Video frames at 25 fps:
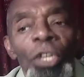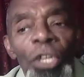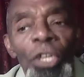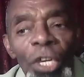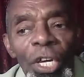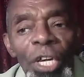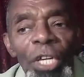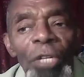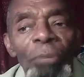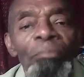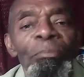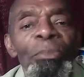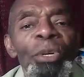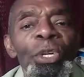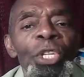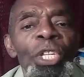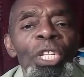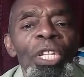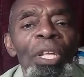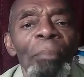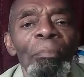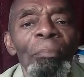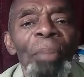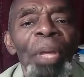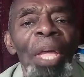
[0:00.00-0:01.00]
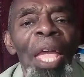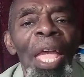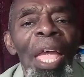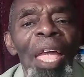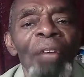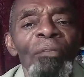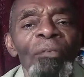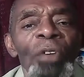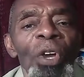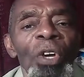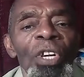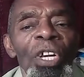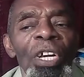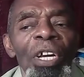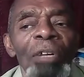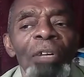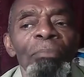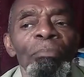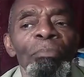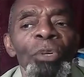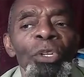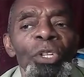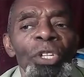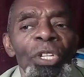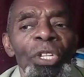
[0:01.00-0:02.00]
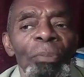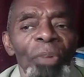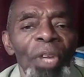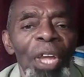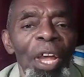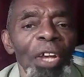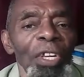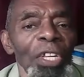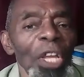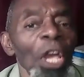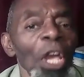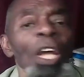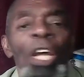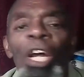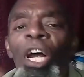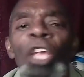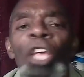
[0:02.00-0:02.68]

good Muslim behavior, good Muslim character,